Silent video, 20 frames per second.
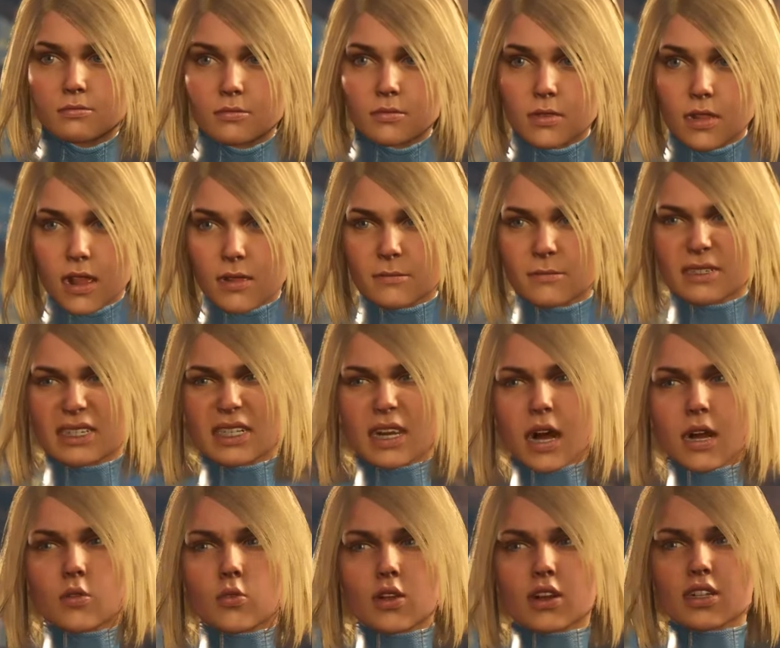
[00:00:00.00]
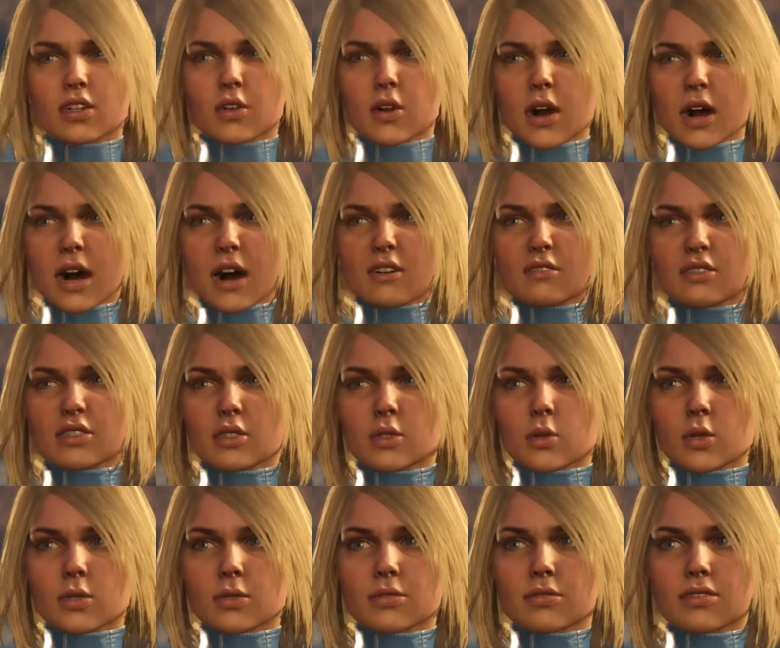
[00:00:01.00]
I'm done with your half
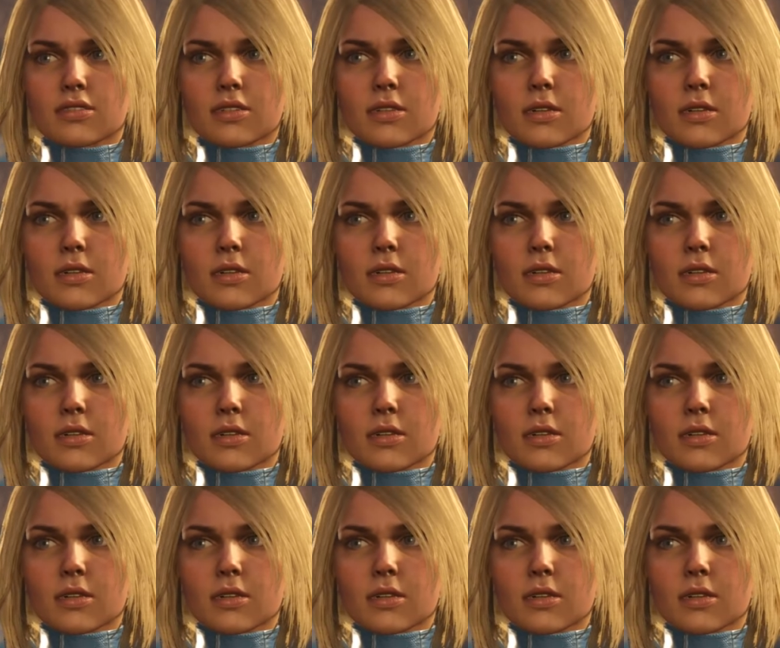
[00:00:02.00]
truths.